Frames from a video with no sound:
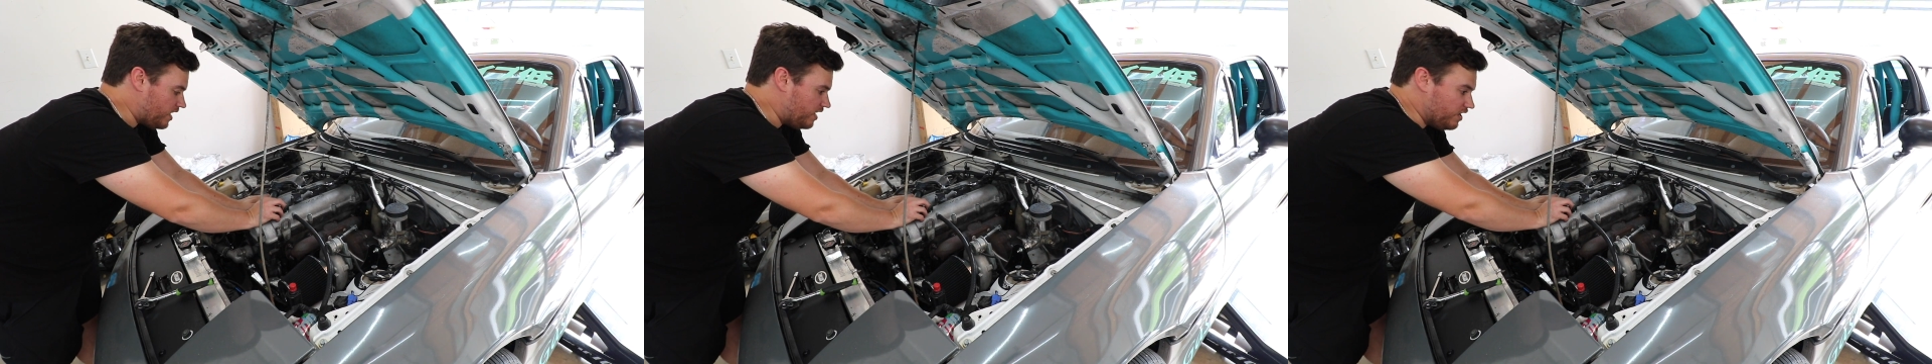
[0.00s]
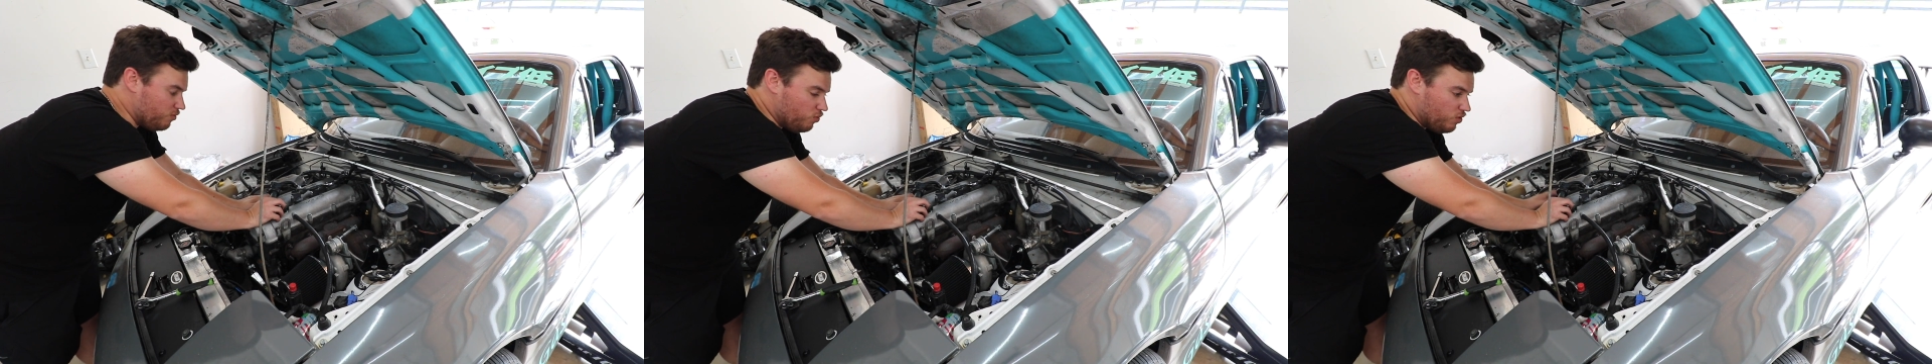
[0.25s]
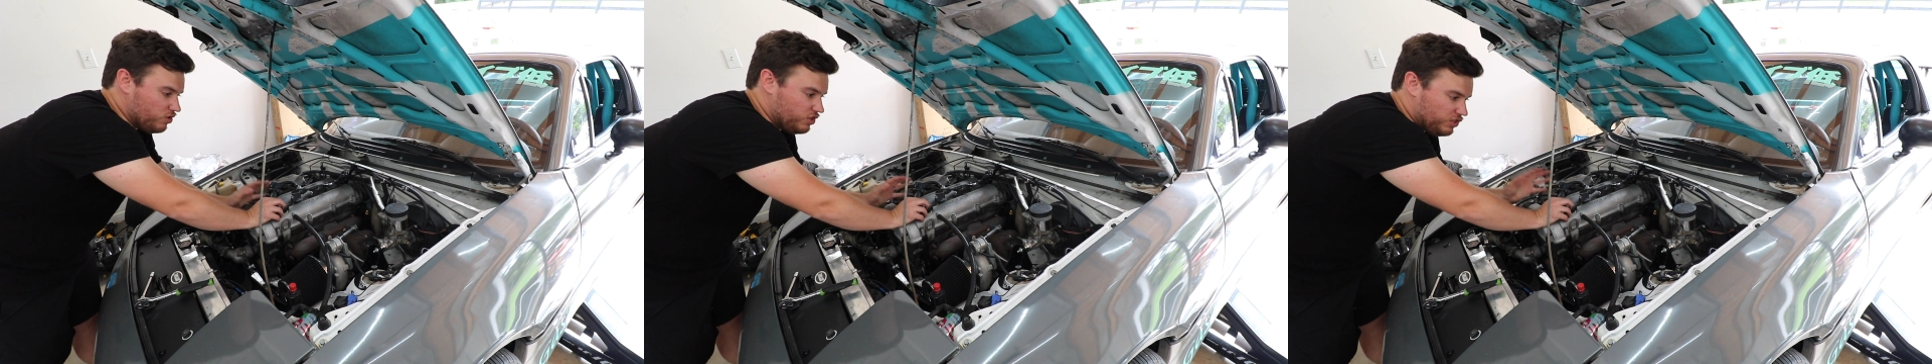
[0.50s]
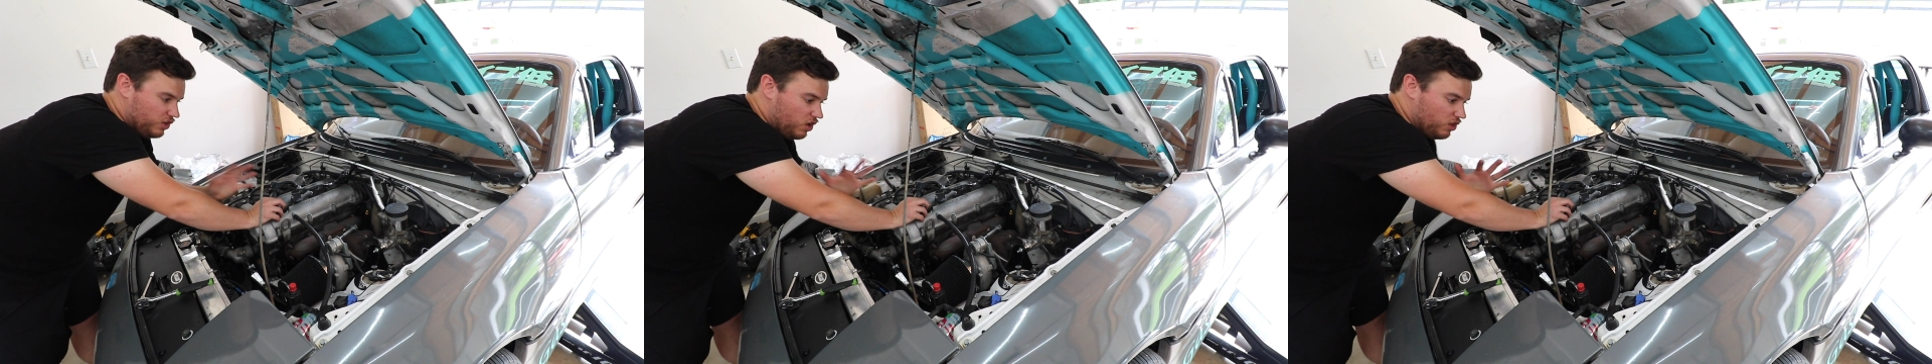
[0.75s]
and it will
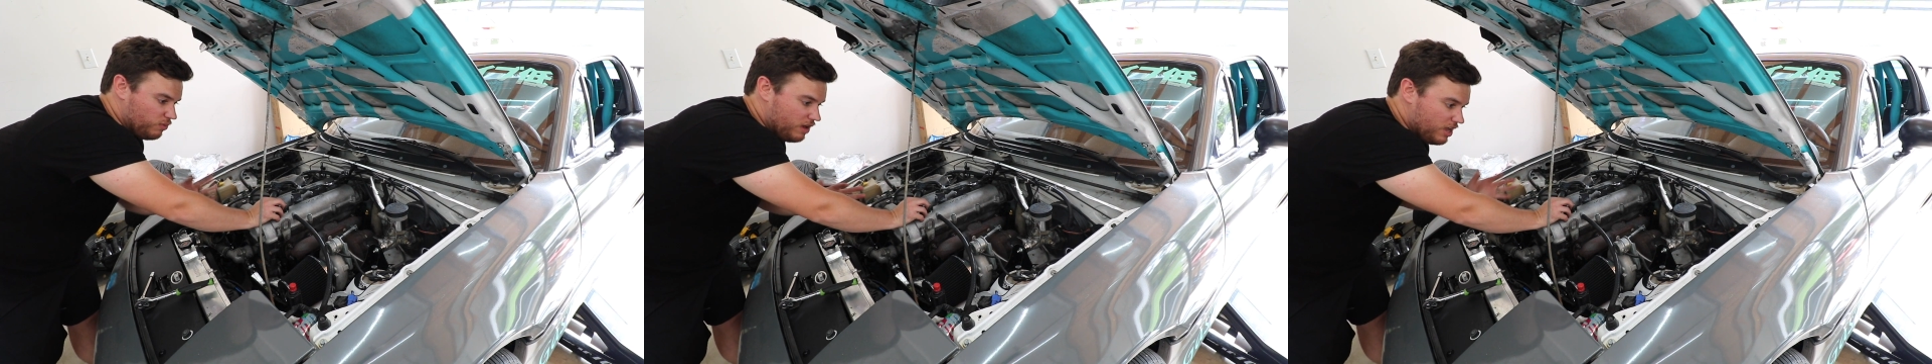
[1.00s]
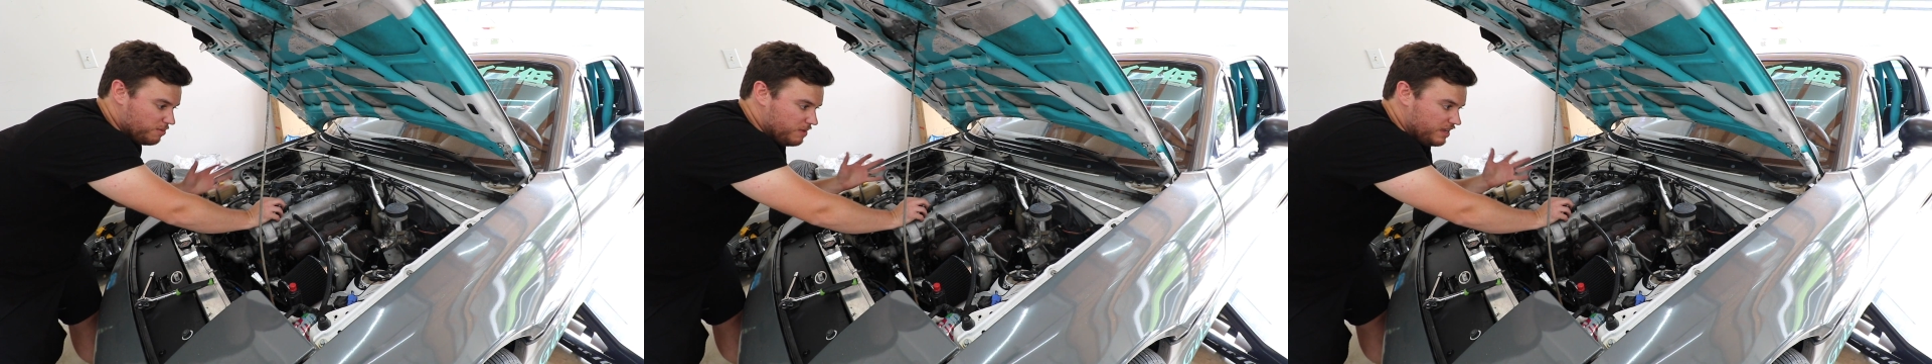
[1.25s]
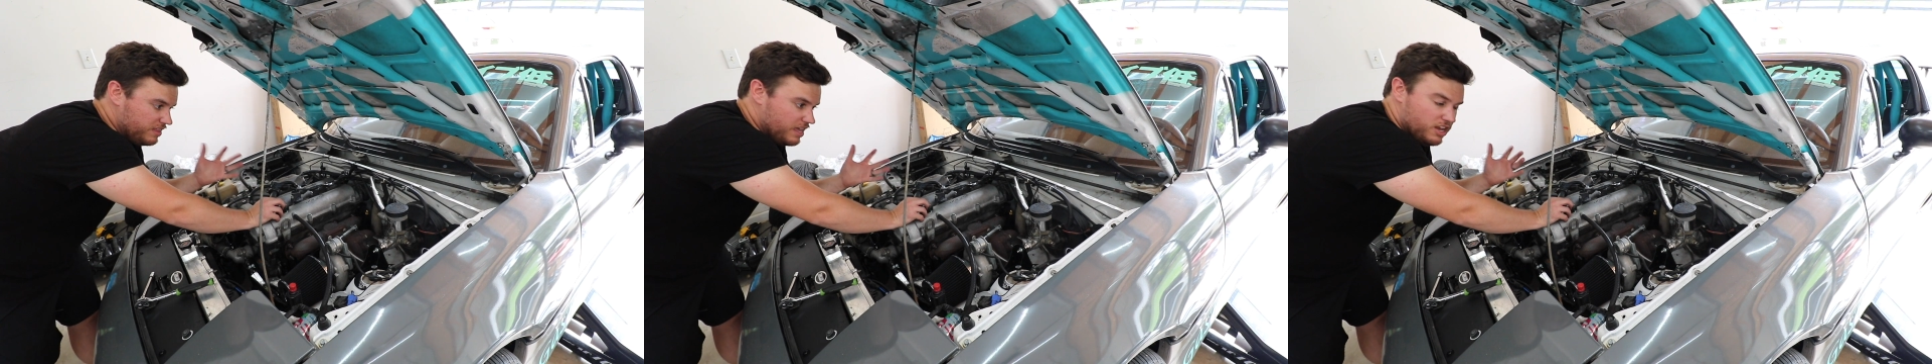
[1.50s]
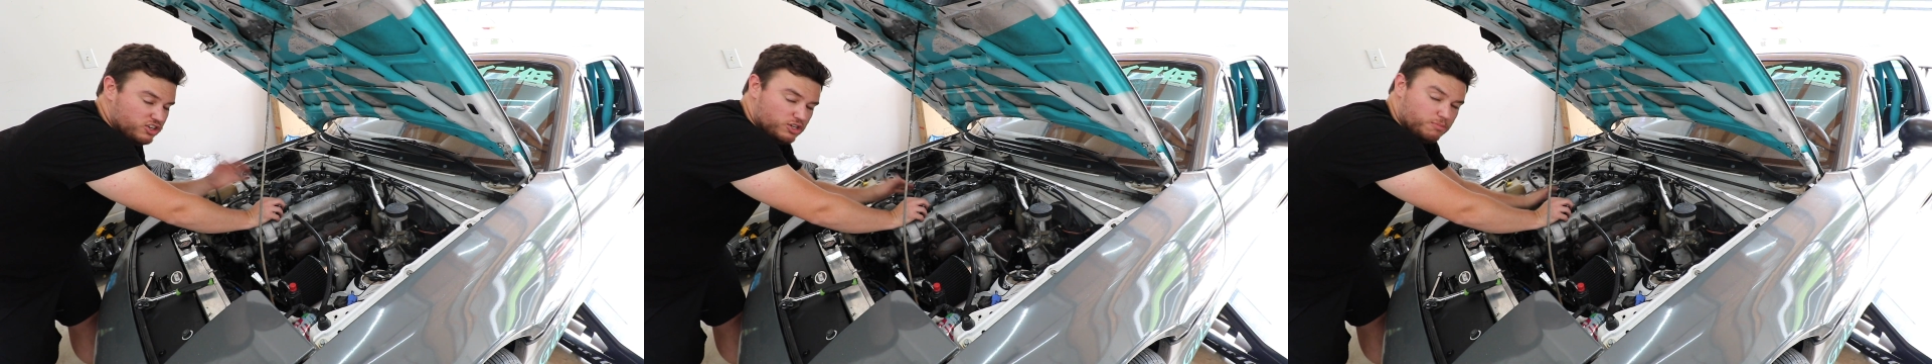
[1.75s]
just all around make
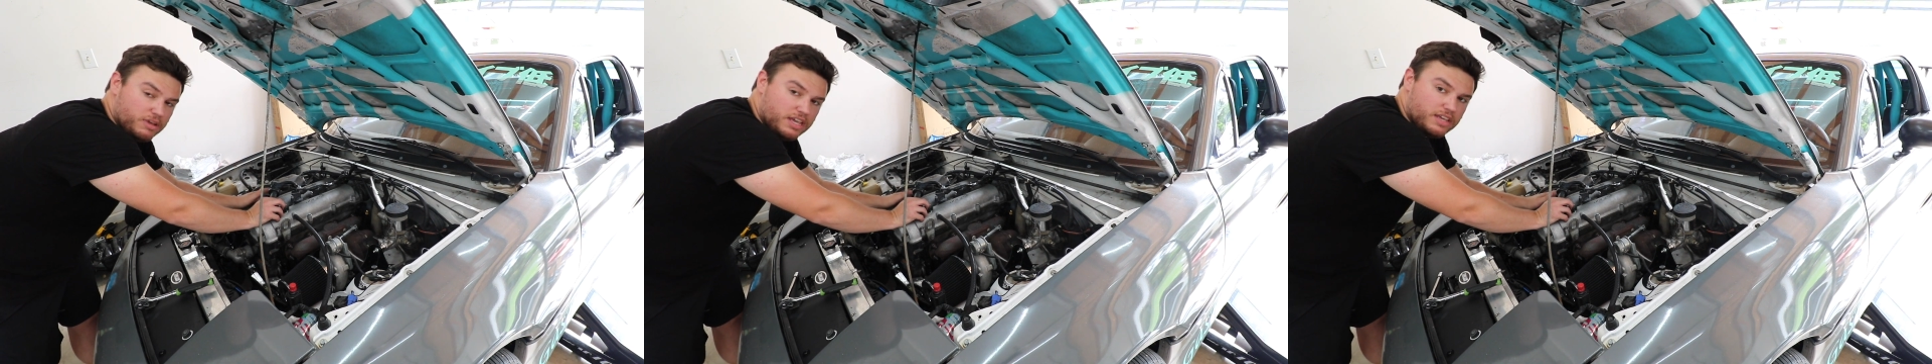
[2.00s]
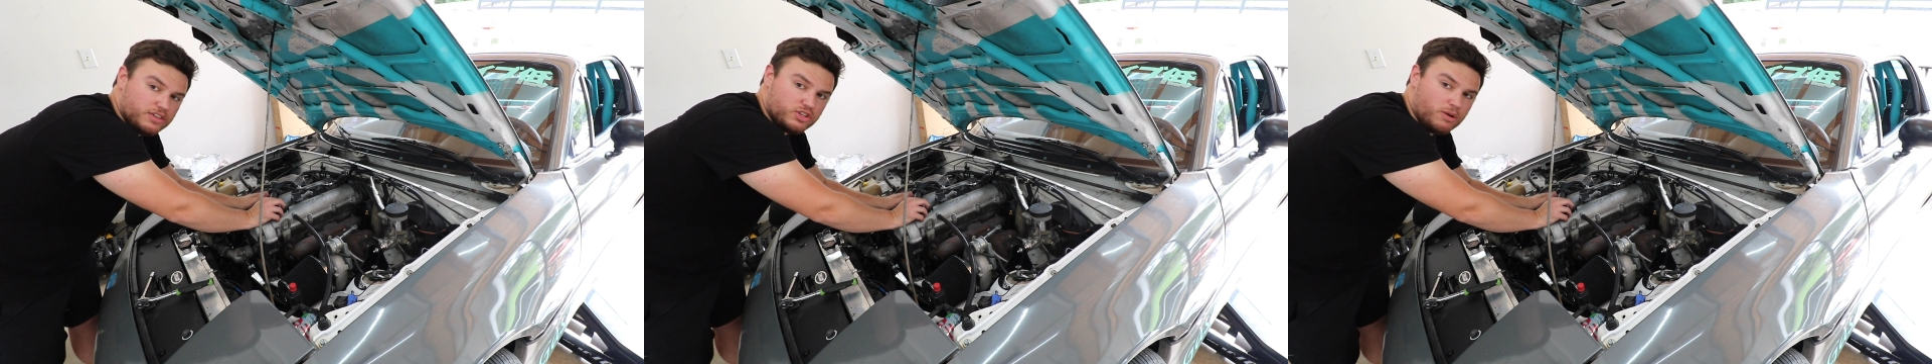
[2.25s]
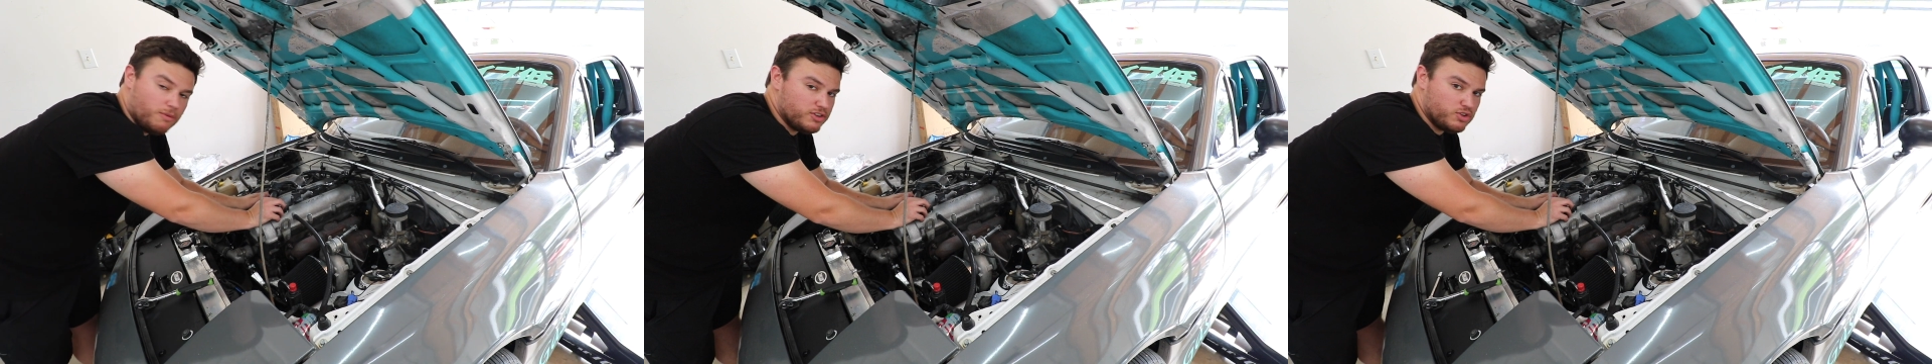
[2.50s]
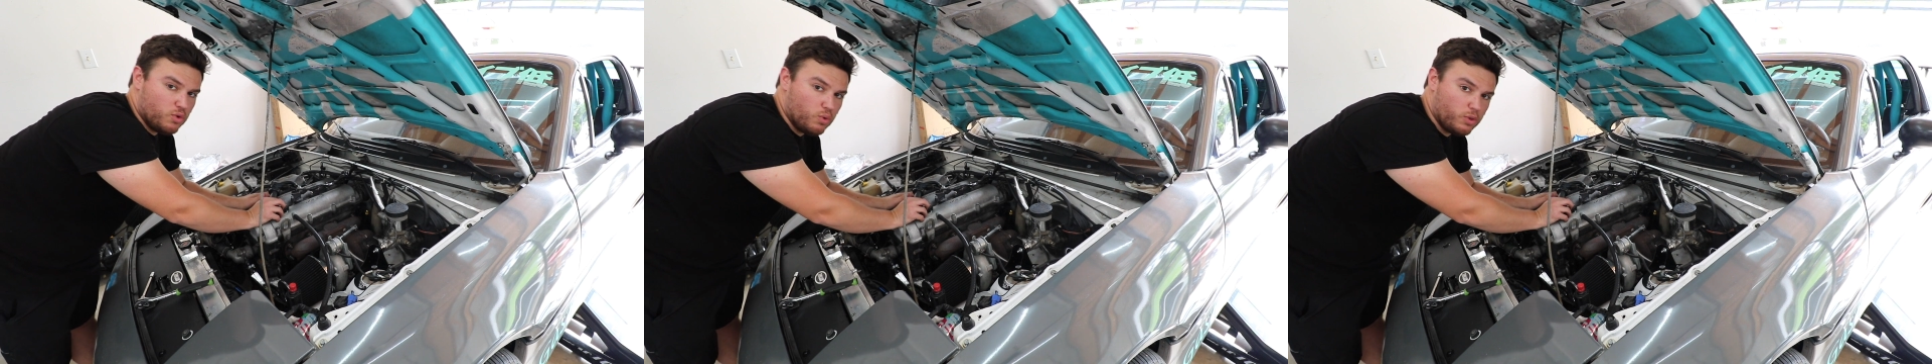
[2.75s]
the engine bay so
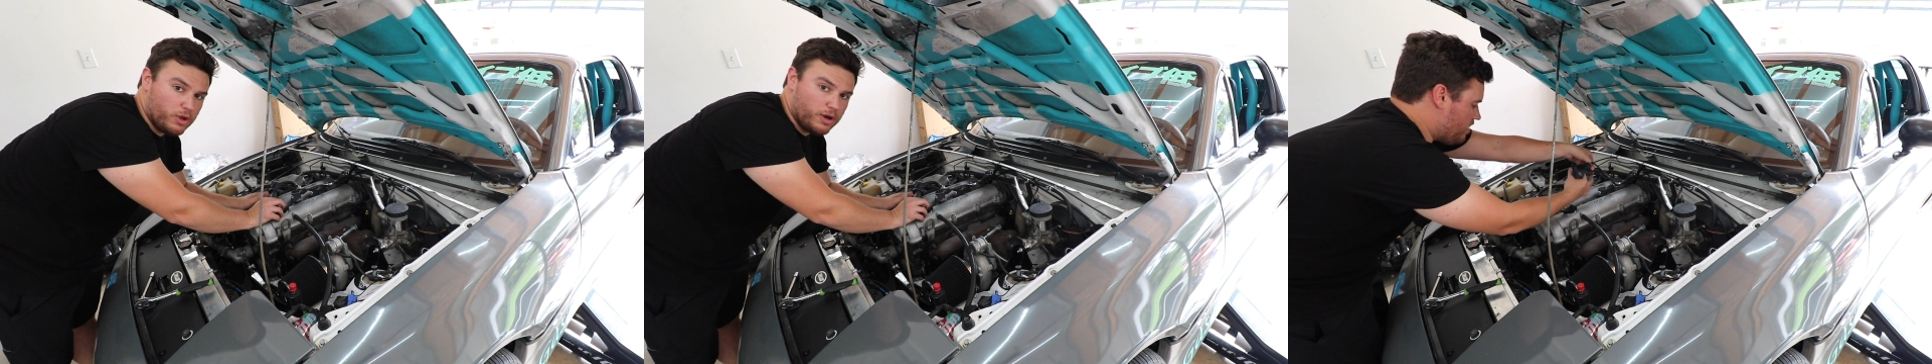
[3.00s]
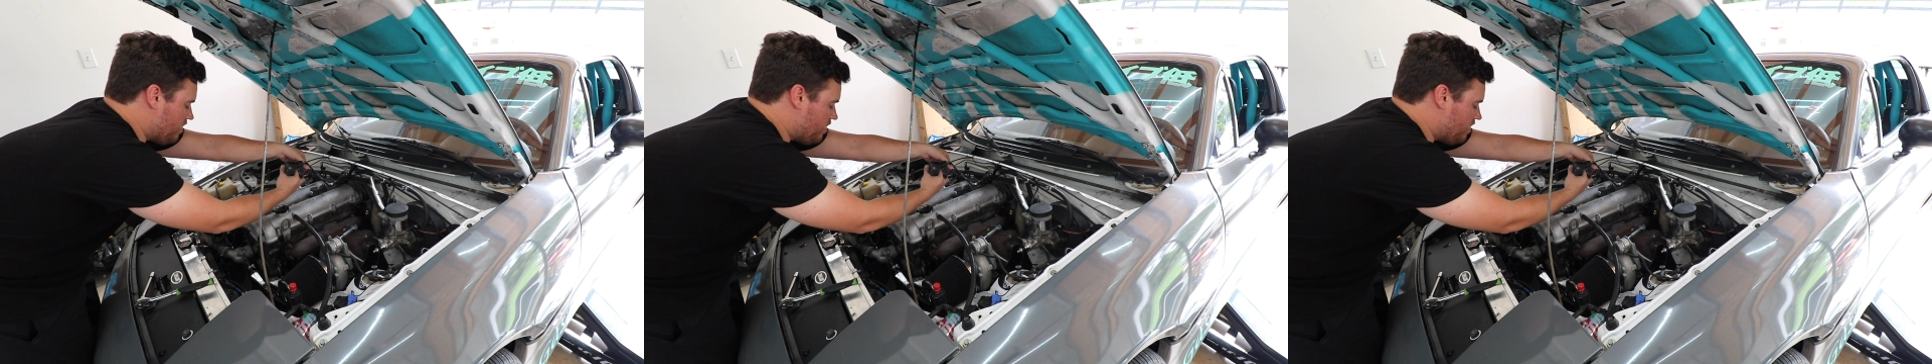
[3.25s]
much cooler.